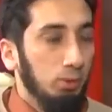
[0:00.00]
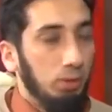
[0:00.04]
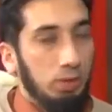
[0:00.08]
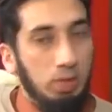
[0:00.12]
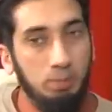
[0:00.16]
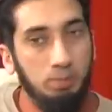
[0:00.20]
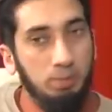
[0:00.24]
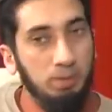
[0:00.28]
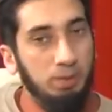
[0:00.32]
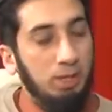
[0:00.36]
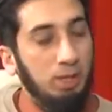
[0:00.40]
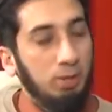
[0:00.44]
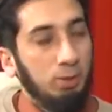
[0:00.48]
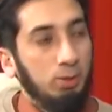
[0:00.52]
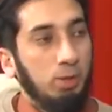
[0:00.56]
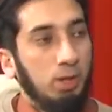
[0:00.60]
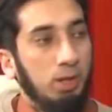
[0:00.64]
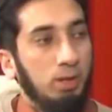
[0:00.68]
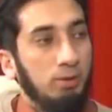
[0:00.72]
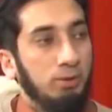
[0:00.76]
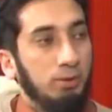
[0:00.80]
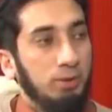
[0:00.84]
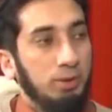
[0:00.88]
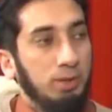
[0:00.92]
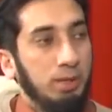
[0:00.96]
You keep making
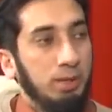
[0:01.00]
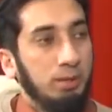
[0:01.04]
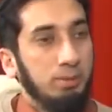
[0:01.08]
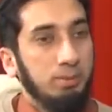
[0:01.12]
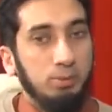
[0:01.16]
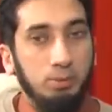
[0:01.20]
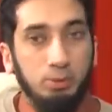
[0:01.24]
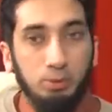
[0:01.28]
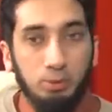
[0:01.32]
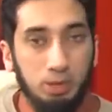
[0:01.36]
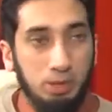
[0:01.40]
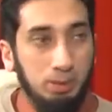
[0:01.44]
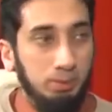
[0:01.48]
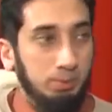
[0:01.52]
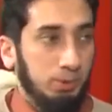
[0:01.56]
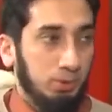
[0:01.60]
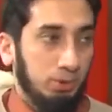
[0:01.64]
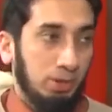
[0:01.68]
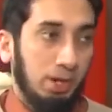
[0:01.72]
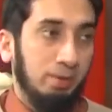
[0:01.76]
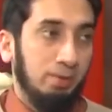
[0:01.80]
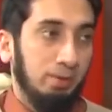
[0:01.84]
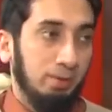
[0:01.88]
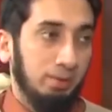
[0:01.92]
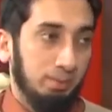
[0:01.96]
dua for them, you keep
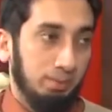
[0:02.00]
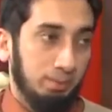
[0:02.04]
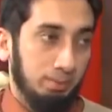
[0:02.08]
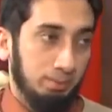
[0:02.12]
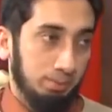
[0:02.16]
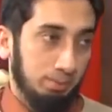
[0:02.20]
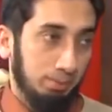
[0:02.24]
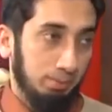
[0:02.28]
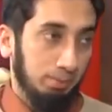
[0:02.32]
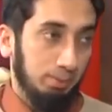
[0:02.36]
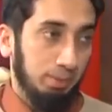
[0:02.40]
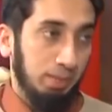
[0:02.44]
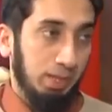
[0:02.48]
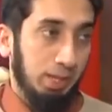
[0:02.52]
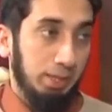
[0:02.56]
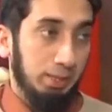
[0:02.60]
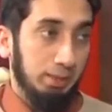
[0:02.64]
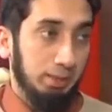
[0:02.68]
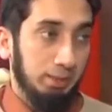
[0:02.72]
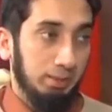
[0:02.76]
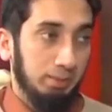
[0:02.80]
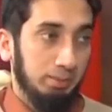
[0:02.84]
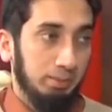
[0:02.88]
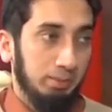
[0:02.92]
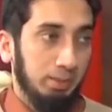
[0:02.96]
striving
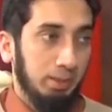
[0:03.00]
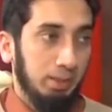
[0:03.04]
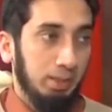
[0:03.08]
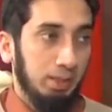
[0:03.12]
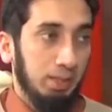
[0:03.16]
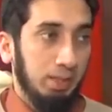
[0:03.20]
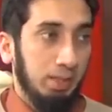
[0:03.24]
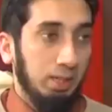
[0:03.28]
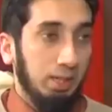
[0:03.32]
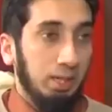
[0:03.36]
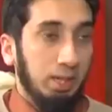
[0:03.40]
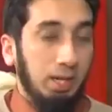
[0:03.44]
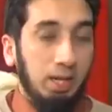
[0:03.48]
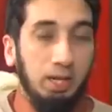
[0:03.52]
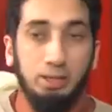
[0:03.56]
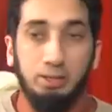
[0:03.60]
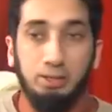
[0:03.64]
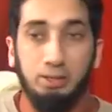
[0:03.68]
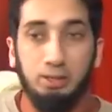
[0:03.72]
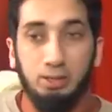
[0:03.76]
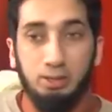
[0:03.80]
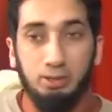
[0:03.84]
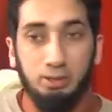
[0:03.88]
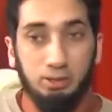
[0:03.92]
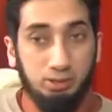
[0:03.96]
behind them.
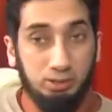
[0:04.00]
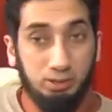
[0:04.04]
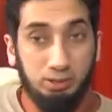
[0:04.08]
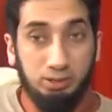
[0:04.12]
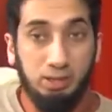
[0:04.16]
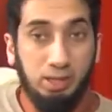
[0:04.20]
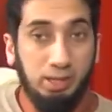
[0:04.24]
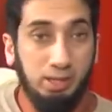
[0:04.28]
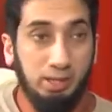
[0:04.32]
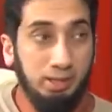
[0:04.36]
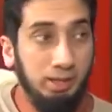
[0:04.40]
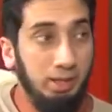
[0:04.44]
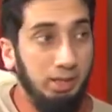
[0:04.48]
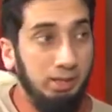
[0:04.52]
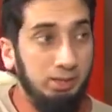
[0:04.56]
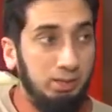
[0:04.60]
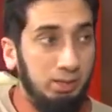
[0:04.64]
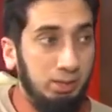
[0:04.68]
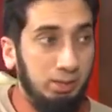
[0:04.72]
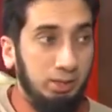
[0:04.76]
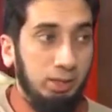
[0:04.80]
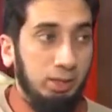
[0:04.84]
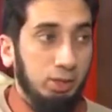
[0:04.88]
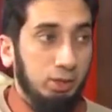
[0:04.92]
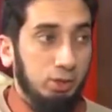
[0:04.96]
And this is not an
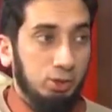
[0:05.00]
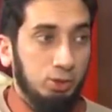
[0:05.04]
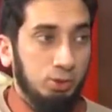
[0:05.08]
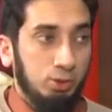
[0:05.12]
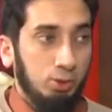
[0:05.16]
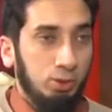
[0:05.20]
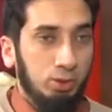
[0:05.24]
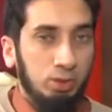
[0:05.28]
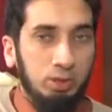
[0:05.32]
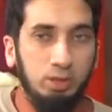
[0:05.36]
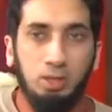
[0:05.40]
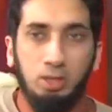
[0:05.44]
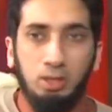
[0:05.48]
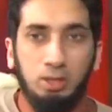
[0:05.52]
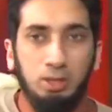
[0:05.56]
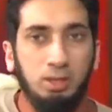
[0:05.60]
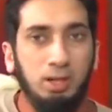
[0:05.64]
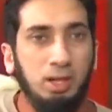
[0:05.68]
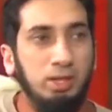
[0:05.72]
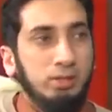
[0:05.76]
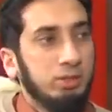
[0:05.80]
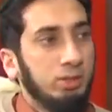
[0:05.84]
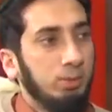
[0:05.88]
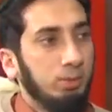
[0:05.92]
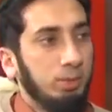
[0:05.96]
isolated story, there are
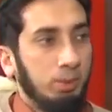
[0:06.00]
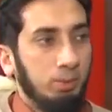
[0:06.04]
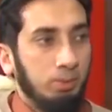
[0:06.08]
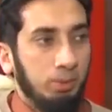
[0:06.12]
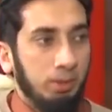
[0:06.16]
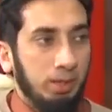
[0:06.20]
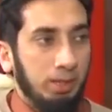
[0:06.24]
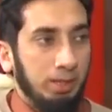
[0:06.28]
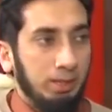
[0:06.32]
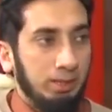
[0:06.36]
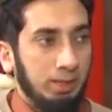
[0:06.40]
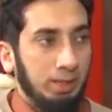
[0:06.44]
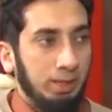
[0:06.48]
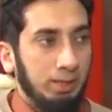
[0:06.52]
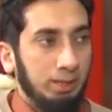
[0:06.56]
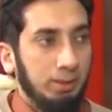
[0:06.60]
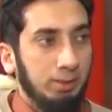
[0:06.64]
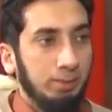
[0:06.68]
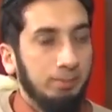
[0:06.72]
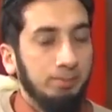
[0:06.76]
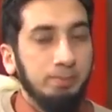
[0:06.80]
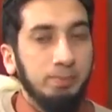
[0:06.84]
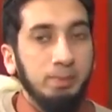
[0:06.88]
lots of people like that.